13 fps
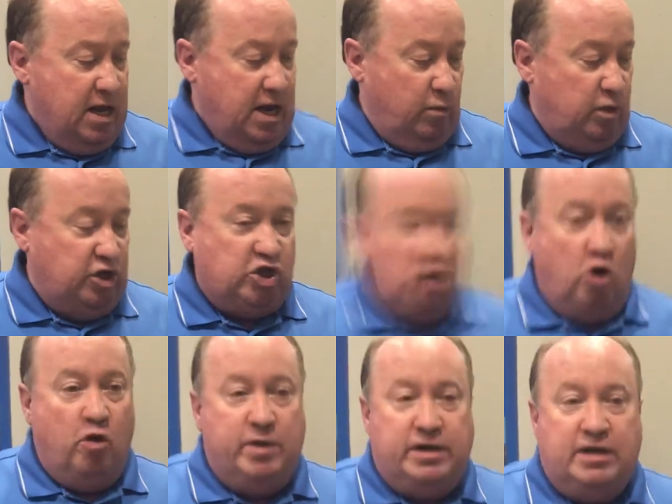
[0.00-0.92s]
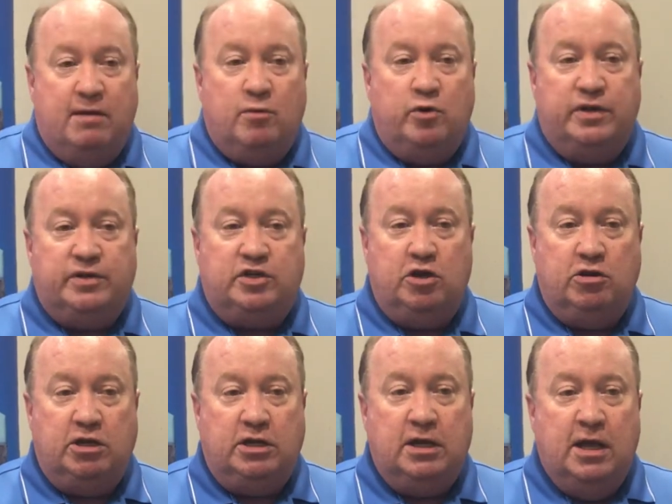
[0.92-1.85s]
and we show them and demo this
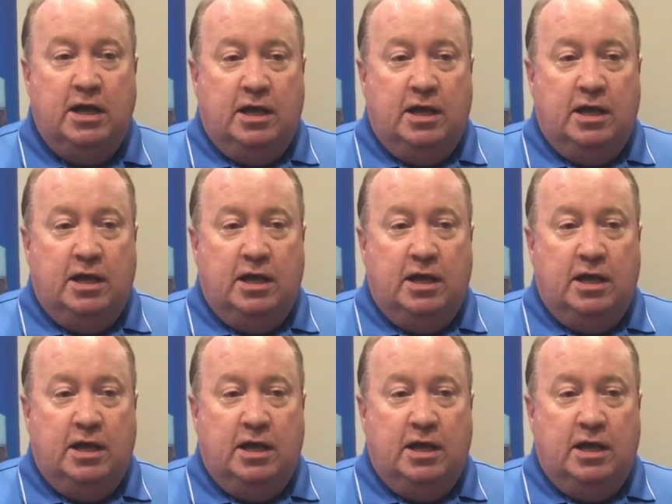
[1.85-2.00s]
unit,